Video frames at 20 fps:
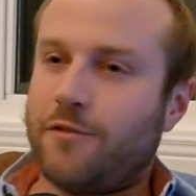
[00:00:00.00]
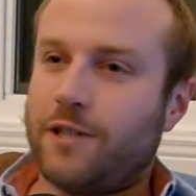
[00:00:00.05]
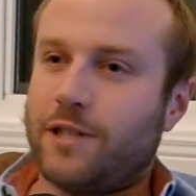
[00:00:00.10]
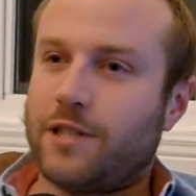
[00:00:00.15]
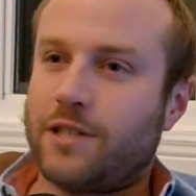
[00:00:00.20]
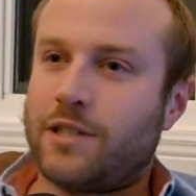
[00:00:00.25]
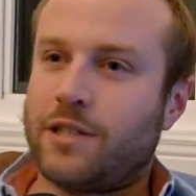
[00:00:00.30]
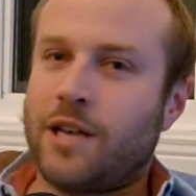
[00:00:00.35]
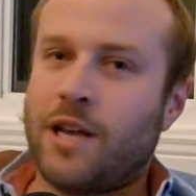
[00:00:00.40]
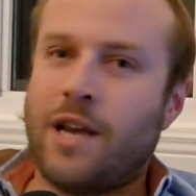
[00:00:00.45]

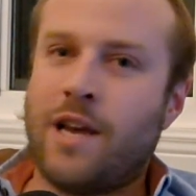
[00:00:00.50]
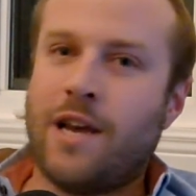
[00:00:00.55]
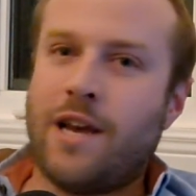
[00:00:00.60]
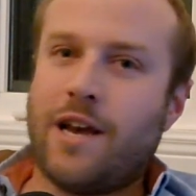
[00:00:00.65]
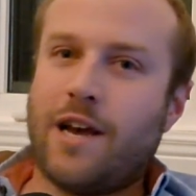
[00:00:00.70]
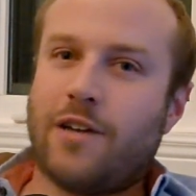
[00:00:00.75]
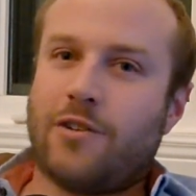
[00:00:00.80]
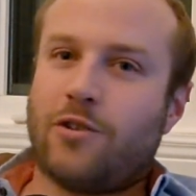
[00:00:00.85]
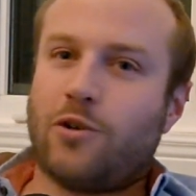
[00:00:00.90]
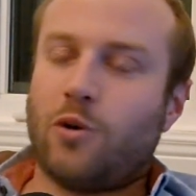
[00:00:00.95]
It's
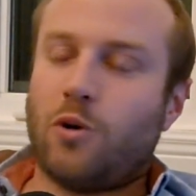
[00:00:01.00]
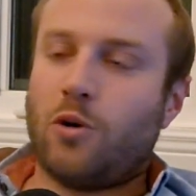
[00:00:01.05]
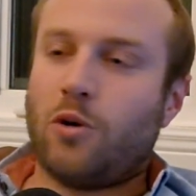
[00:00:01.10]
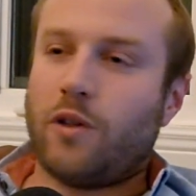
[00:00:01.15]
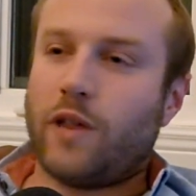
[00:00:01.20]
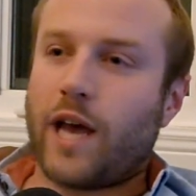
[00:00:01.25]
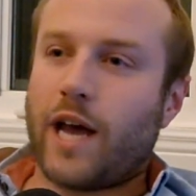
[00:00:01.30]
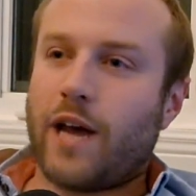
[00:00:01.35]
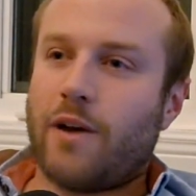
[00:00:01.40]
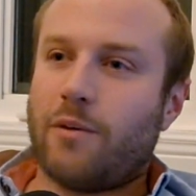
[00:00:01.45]
a tool
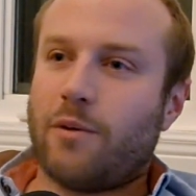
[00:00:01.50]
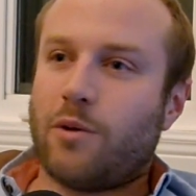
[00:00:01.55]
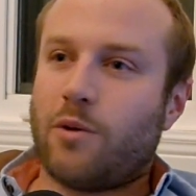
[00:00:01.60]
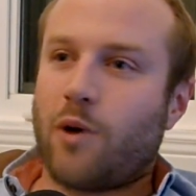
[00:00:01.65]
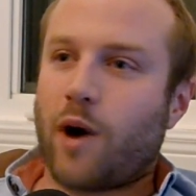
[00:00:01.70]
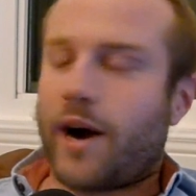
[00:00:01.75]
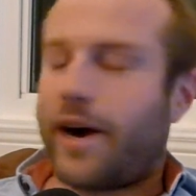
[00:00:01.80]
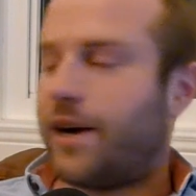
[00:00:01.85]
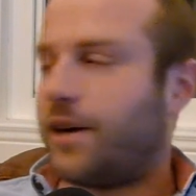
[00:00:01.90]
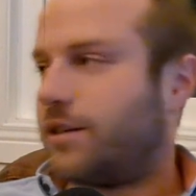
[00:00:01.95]
that
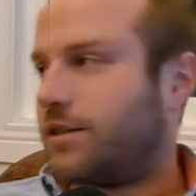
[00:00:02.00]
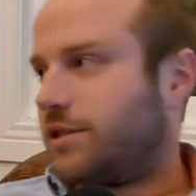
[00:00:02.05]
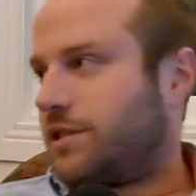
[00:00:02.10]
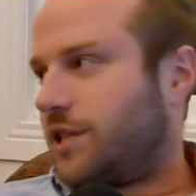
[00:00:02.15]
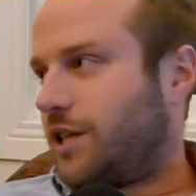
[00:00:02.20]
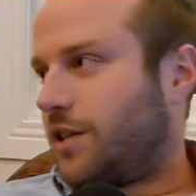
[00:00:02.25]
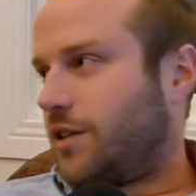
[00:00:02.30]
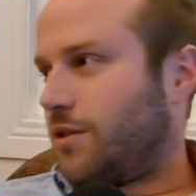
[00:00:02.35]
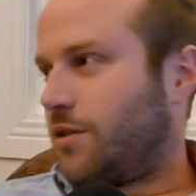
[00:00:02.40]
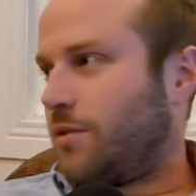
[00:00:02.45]
requires
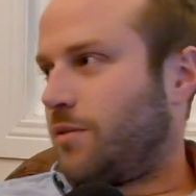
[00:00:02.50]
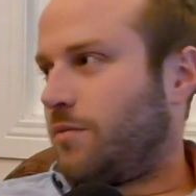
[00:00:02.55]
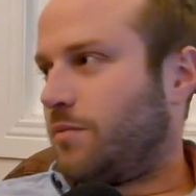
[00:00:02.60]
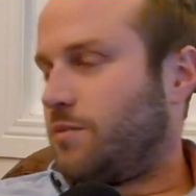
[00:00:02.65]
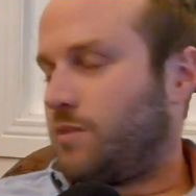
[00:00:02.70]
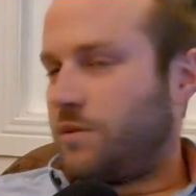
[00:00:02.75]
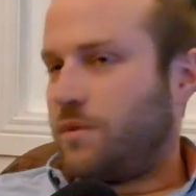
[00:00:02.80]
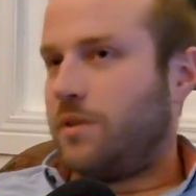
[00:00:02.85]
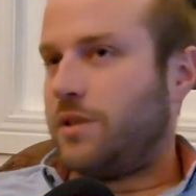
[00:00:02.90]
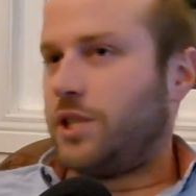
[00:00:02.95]
either
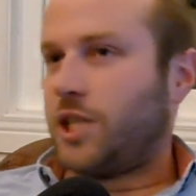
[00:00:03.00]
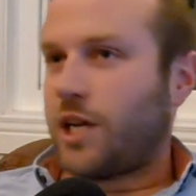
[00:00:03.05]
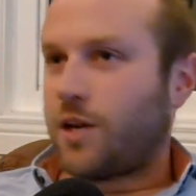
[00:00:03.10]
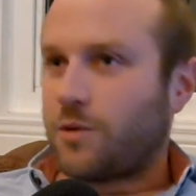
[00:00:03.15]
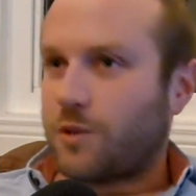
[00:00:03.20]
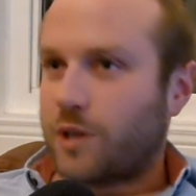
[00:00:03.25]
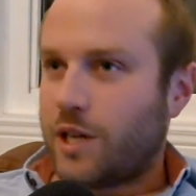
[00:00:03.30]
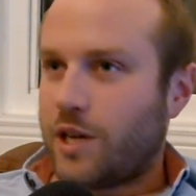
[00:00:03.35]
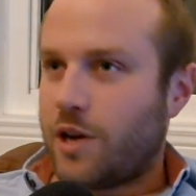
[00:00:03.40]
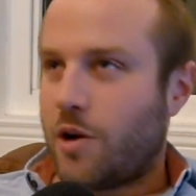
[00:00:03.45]

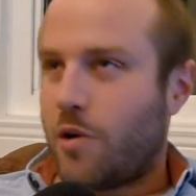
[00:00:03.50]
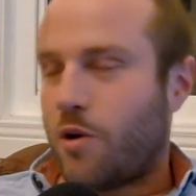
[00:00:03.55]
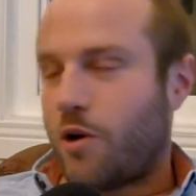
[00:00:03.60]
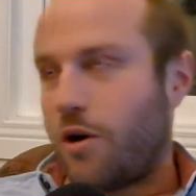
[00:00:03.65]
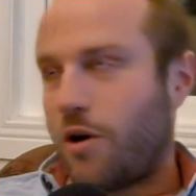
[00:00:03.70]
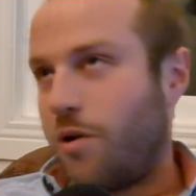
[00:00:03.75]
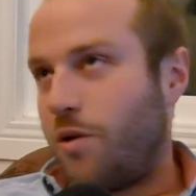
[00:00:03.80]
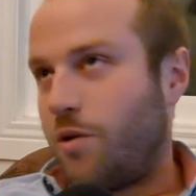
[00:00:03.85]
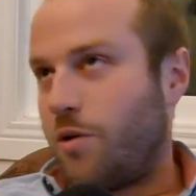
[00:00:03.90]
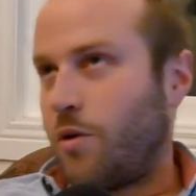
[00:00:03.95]
generally no
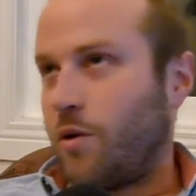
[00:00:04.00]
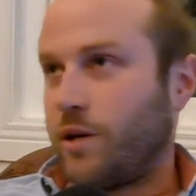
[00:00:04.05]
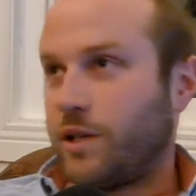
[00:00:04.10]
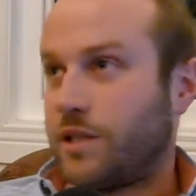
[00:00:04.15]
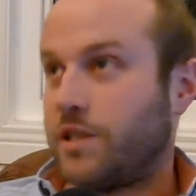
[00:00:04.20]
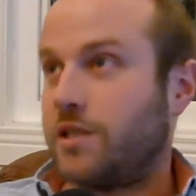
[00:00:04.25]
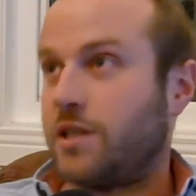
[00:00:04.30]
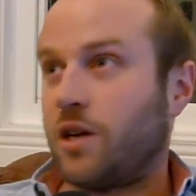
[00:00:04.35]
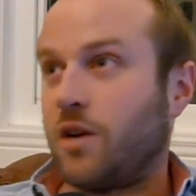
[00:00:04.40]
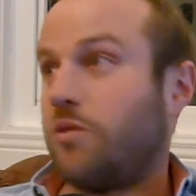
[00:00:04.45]
code or
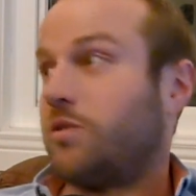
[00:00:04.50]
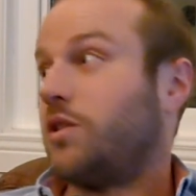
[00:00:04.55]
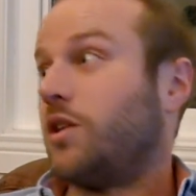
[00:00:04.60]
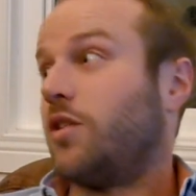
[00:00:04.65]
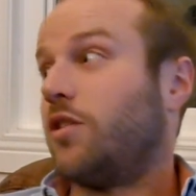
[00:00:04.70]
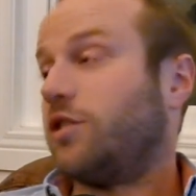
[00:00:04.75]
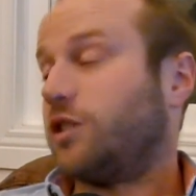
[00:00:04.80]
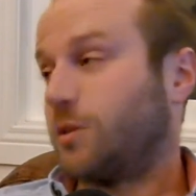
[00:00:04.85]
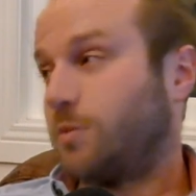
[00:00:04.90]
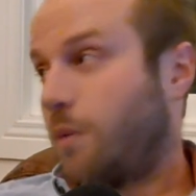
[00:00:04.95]
it's
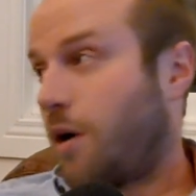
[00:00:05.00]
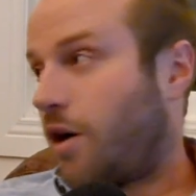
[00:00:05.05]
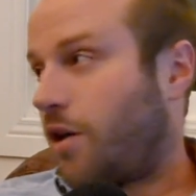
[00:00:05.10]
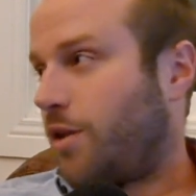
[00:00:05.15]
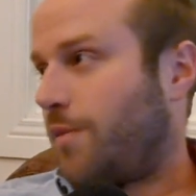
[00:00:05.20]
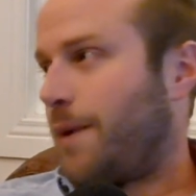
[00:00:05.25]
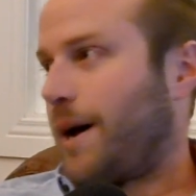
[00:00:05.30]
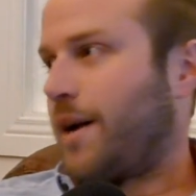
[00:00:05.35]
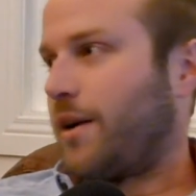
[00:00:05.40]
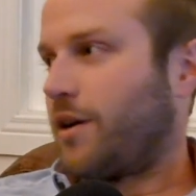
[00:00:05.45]
a small
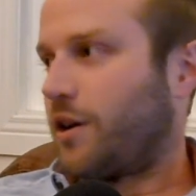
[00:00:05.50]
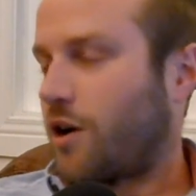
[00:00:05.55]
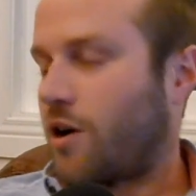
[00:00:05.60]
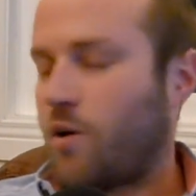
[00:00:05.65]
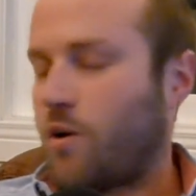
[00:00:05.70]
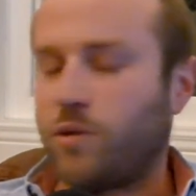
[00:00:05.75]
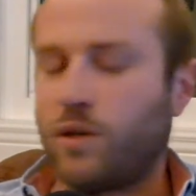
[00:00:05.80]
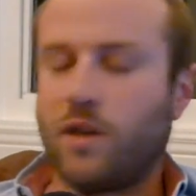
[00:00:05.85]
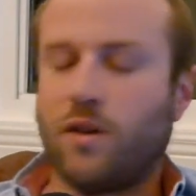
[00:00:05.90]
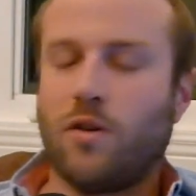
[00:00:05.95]
amount of
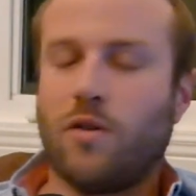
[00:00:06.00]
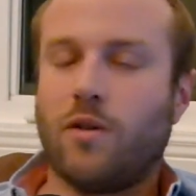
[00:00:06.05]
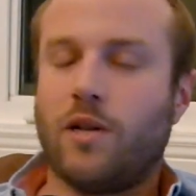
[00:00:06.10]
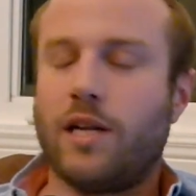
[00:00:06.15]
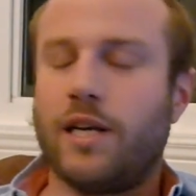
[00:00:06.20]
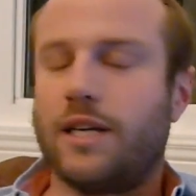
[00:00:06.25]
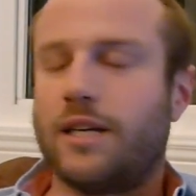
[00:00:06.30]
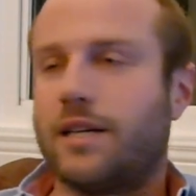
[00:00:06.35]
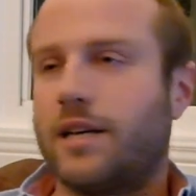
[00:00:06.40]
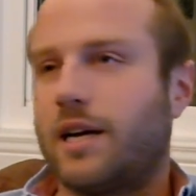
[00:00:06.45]
code,
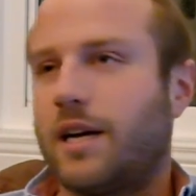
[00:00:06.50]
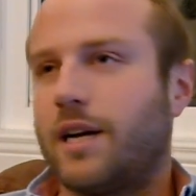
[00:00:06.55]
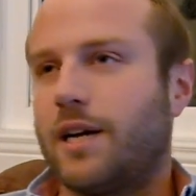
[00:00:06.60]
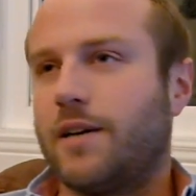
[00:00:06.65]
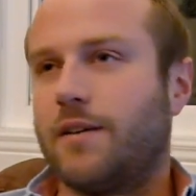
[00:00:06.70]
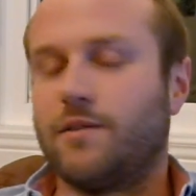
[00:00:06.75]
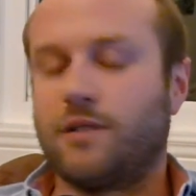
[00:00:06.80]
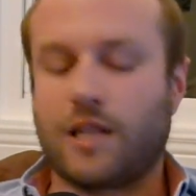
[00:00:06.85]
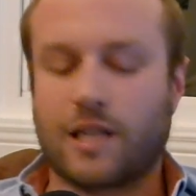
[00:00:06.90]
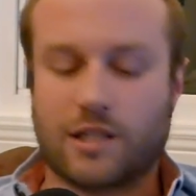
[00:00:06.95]
like
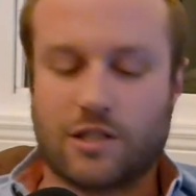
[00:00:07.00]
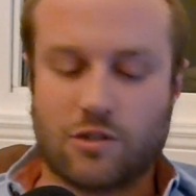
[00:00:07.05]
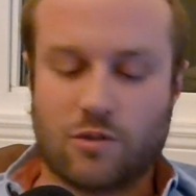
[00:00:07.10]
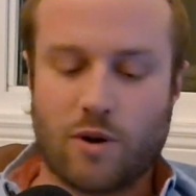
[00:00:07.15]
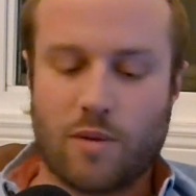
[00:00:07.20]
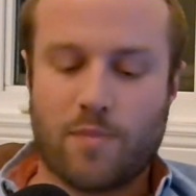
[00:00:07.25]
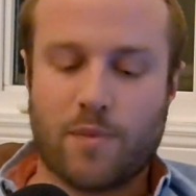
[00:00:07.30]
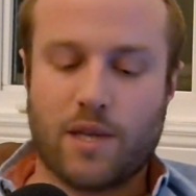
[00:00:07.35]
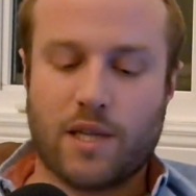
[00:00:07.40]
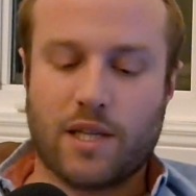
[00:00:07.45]

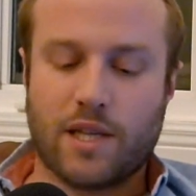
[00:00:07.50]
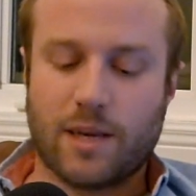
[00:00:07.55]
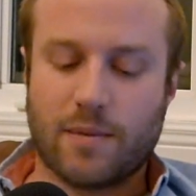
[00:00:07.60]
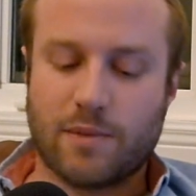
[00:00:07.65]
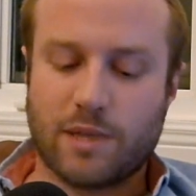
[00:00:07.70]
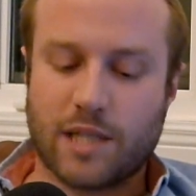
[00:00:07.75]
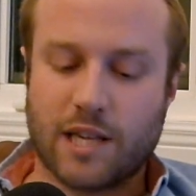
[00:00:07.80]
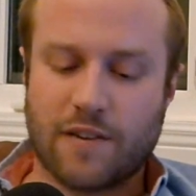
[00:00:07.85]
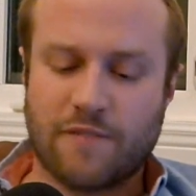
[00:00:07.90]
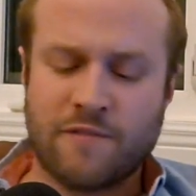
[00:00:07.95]
scripting type
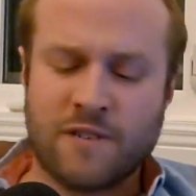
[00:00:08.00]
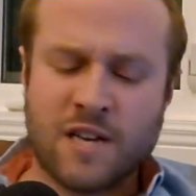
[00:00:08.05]
stuff.